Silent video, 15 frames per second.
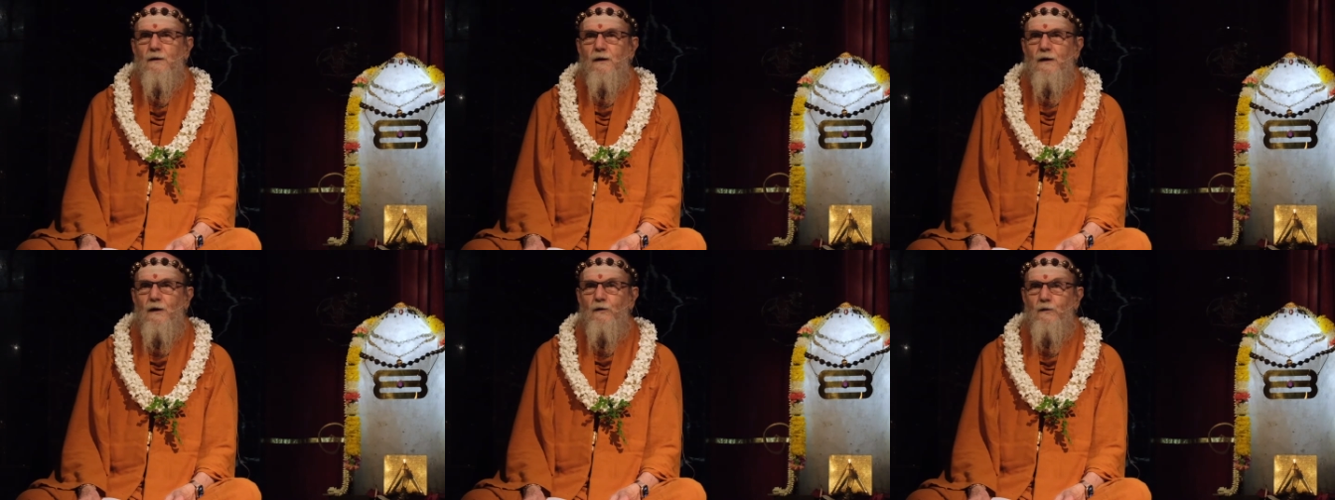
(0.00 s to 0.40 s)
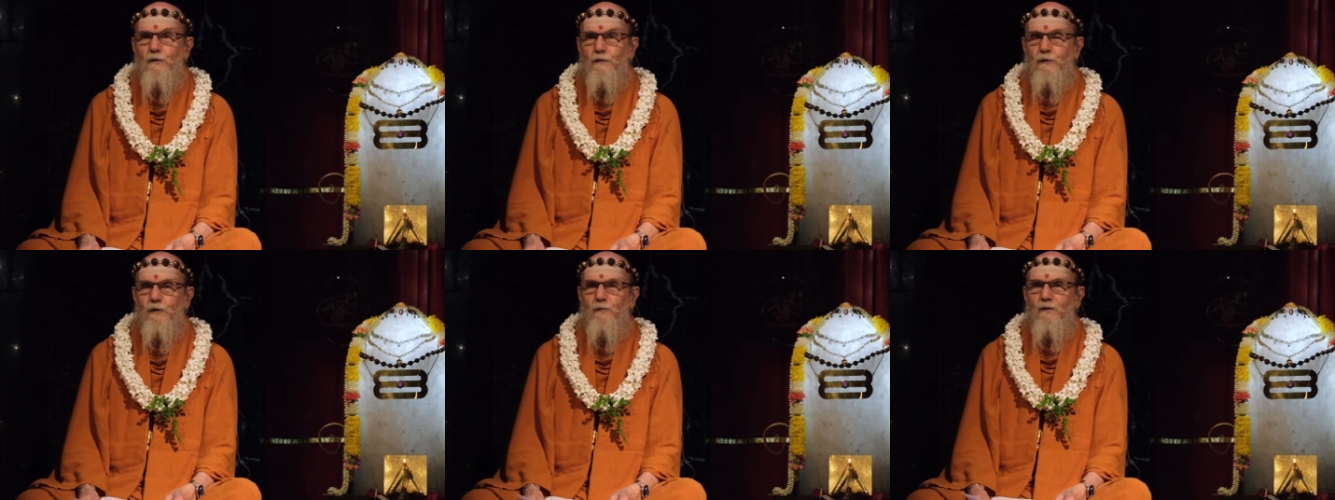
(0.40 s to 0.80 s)
again,
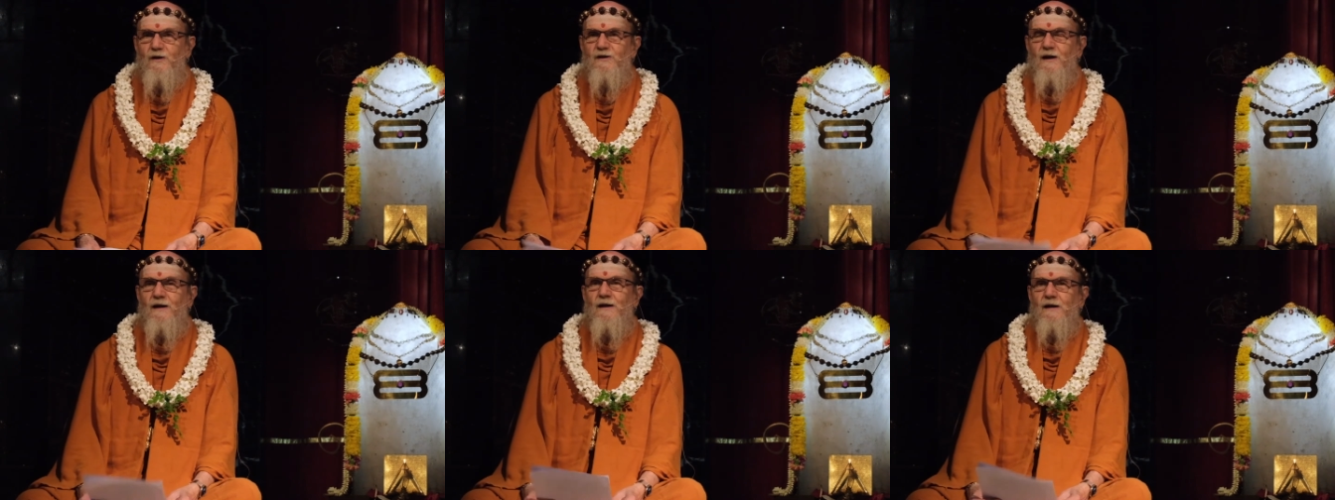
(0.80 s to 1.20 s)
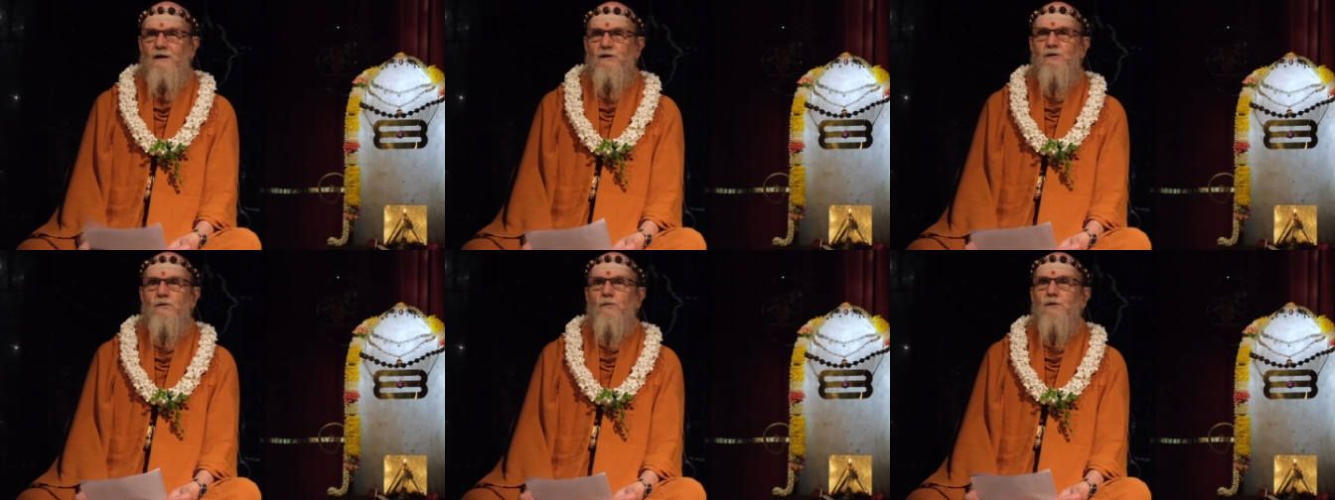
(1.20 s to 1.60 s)
you've heard me say
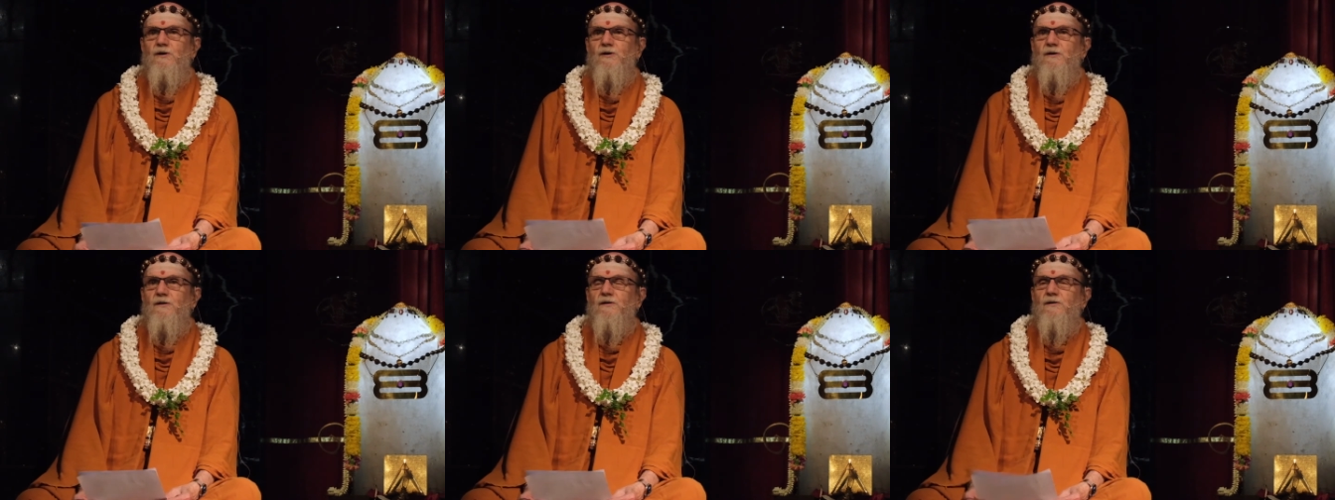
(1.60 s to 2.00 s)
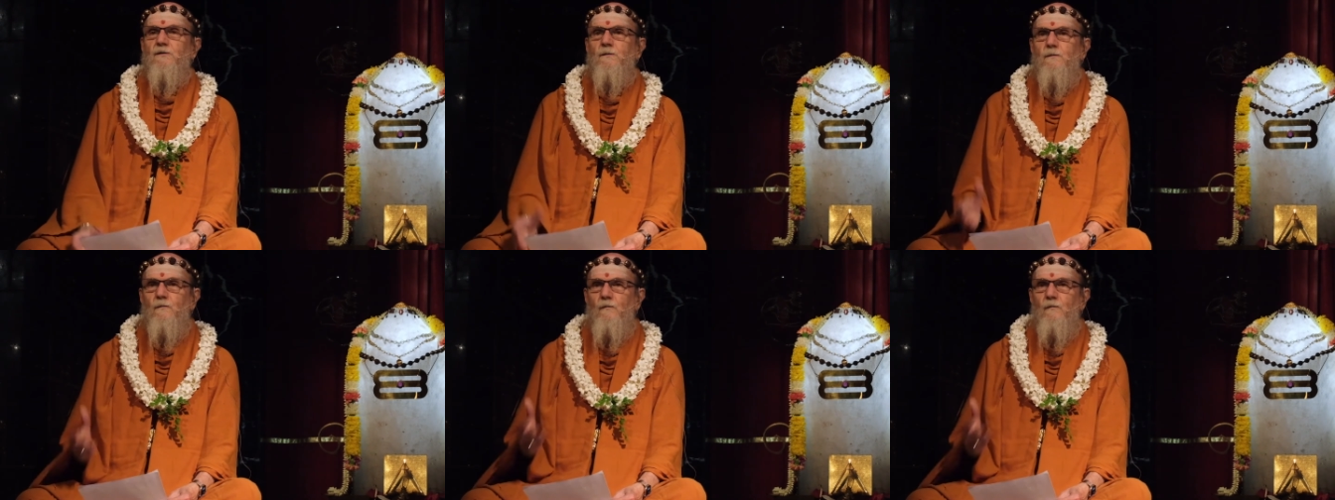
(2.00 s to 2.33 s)
this, which is